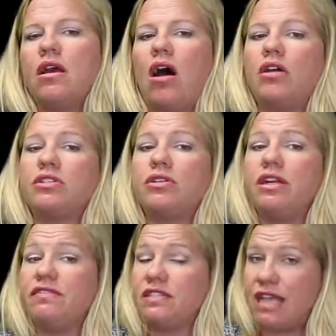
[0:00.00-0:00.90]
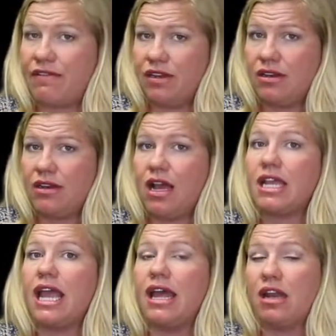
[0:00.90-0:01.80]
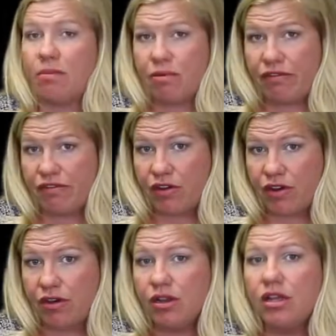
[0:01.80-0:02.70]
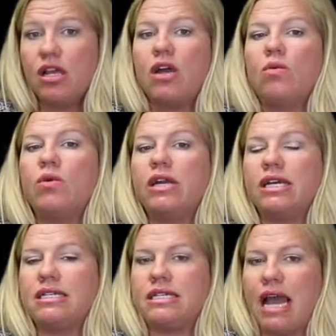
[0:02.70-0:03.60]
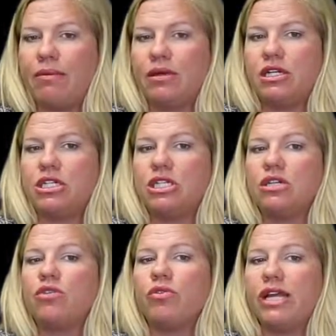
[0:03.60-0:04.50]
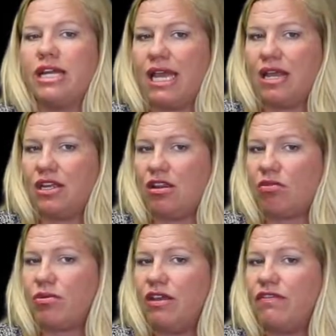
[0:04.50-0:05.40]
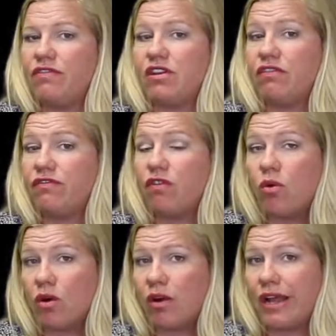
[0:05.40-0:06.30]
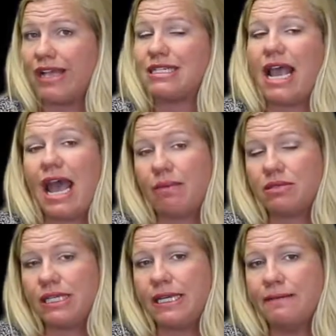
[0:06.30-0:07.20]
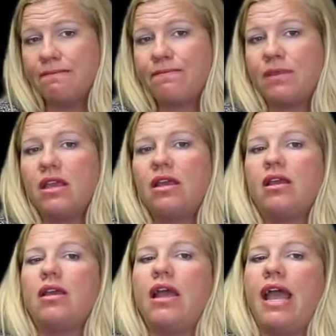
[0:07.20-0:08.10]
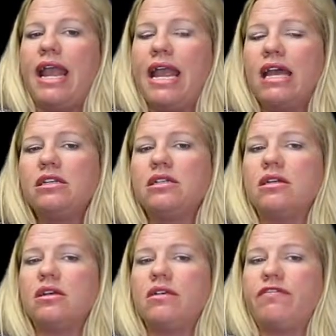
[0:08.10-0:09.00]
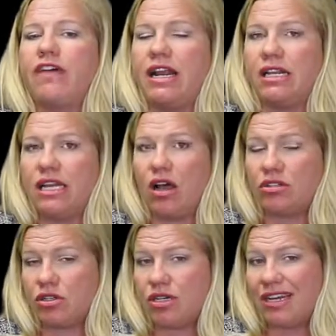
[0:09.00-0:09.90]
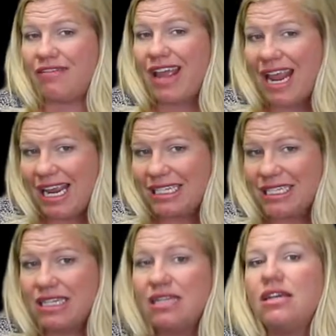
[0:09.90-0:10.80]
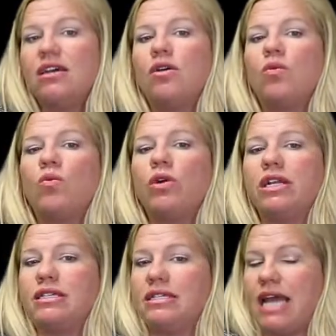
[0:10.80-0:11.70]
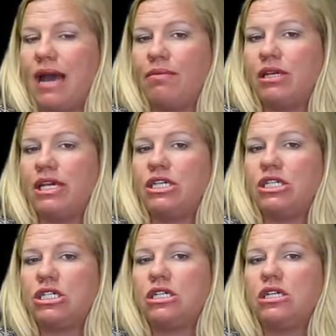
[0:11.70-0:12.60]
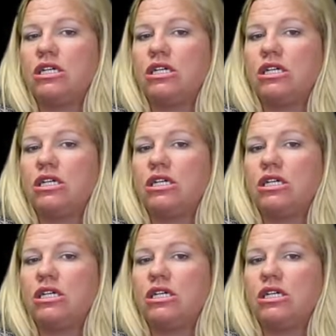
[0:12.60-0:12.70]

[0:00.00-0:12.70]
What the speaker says: Alternative 7, again a preferred, would establish Green Canyon 354 as a HAP-C. And finally, alternative 8 would establish